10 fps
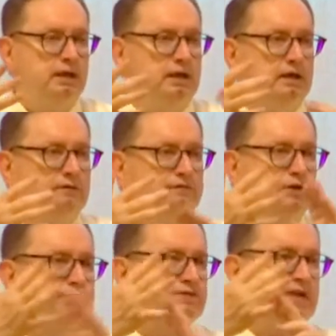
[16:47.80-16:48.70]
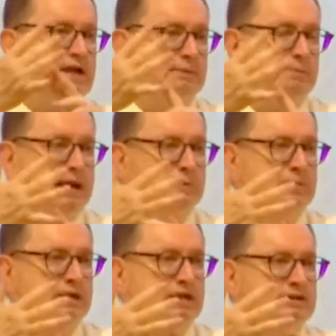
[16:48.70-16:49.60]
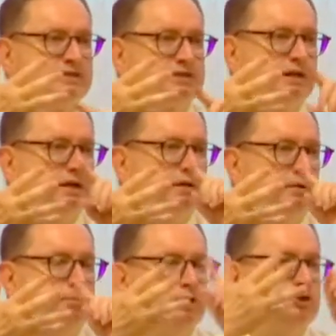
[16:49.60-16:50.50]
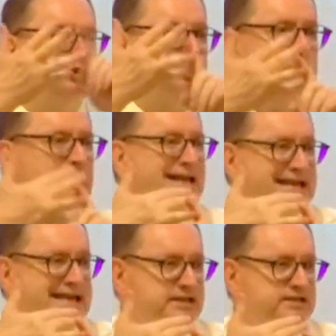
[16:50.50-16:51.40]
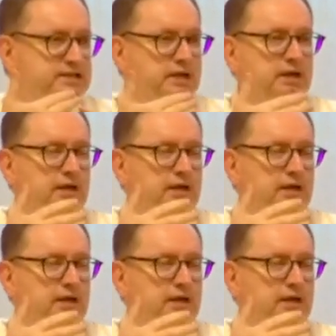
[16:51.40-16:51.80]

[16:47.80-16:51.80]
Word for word: uh, First and Second Maccabees, Book of Jubilees,